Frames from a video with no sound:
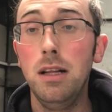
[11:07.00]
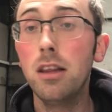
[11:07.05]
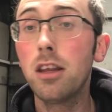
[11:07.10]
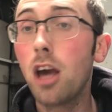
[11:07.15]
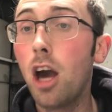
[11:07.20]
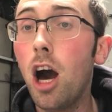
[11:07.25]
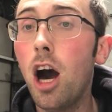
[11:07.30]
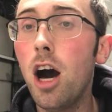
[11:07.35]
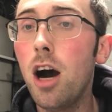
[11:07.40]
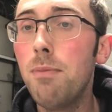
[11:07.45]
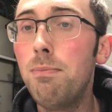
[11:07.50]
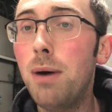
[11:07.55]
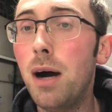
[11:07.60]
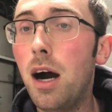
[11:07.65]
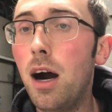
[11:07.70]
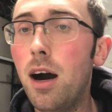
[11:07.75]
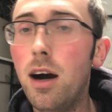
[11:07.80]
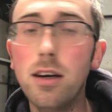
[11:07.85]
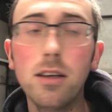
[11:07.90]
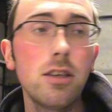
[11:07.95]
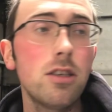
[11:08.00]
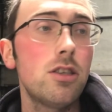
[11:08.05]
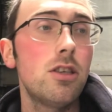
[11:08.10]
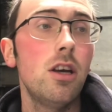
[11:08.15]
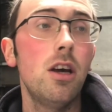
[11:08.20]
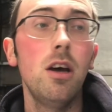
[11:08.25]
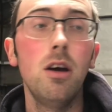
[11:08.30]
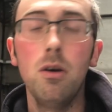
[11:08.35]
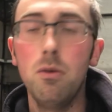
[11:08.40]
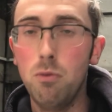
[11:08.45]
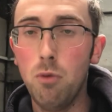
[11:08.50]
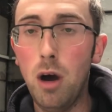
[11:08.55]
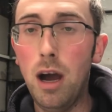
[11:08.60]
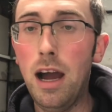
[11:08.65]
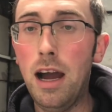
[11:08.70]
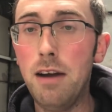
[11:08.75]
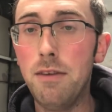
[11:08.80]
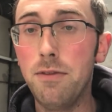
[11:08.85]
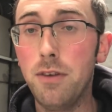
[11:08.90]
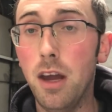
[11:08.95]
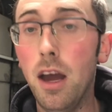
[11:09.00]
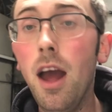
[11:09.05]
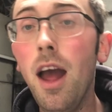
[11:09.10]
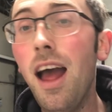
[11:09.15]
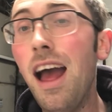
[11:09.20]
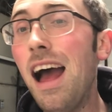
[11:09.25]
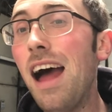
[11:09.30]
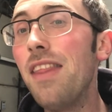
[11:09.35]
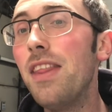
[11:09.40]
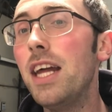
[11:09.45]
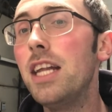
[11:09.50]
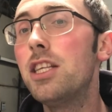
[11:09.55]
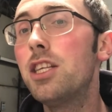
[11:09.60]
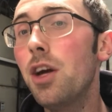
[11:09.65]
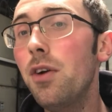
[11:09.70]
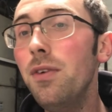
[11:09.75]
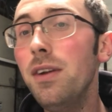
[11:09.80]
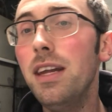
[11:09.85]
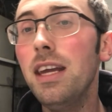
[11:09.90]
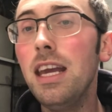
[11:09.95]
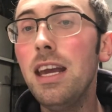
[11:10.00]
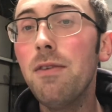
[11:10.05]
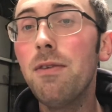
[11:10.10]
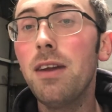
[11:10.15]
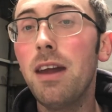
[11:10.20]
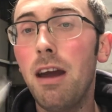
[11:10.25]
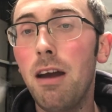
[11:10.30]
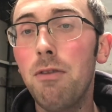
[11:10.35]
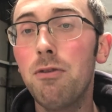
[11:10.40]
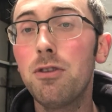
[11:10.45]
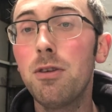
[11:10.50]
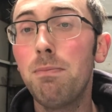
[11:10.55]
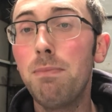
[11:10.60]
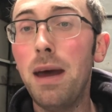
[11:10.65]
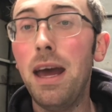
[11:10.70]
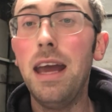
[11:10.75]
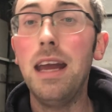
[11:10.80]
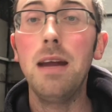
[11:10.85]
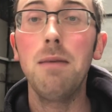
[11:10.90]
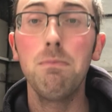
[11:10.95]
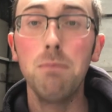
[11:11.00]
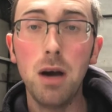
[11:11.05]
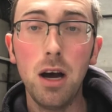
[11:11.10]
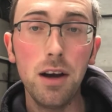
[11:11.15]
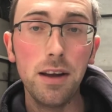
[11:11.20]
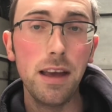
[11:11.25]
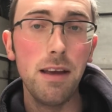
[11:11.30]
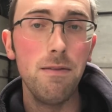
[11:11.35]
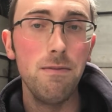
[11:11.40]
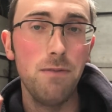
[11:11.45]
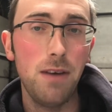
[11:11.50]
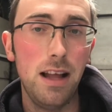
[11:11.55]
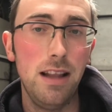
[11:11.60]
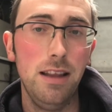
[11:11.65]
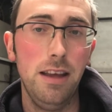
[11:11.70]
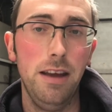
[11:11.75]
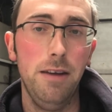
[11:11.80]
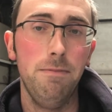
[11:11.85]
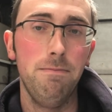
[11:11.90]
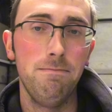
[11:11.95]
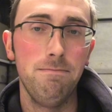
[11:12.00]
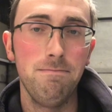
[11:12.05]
car parks, what have you, and they don't even have to pay market value.